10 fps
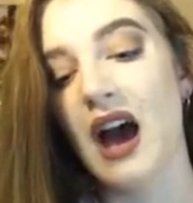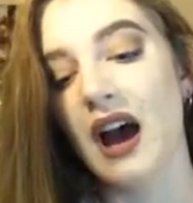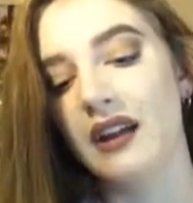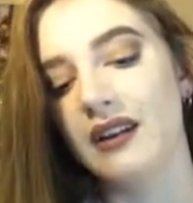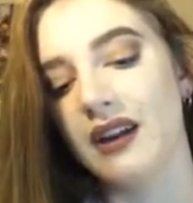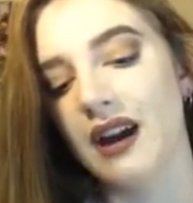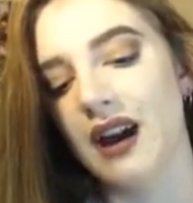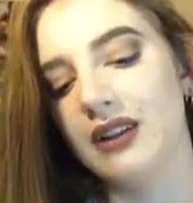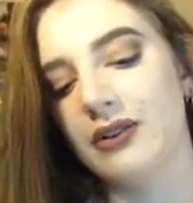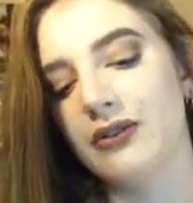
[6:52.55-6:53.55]
and
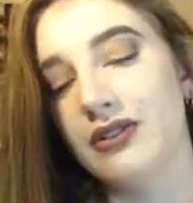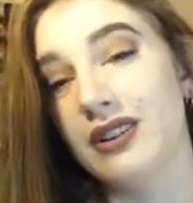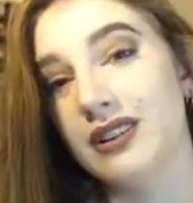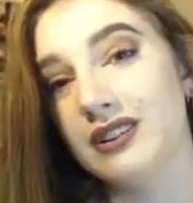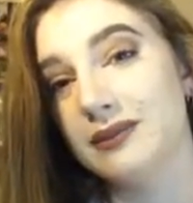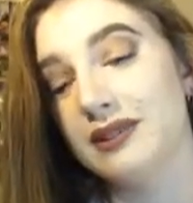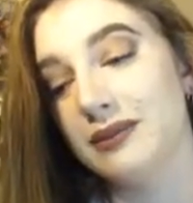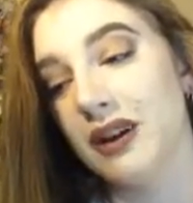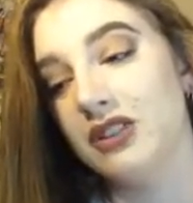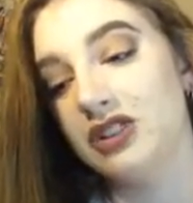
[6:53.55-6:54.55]
I don't really use them as
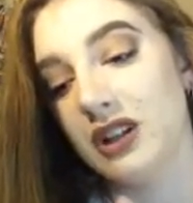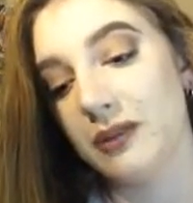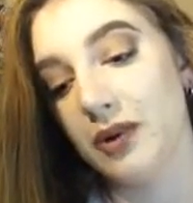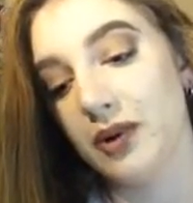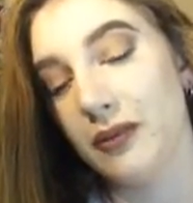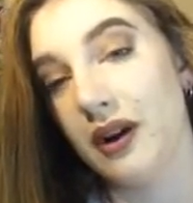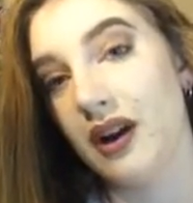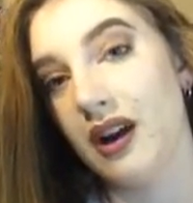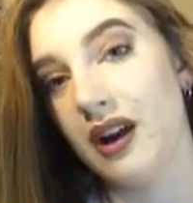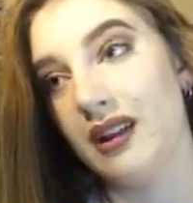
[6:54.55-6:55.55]
much anymore,
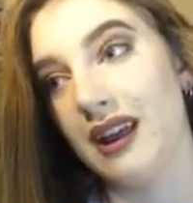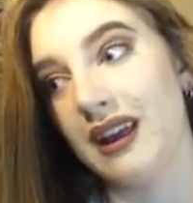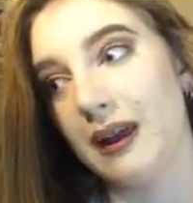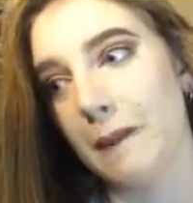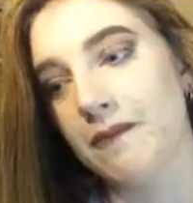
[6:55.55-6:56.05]
but like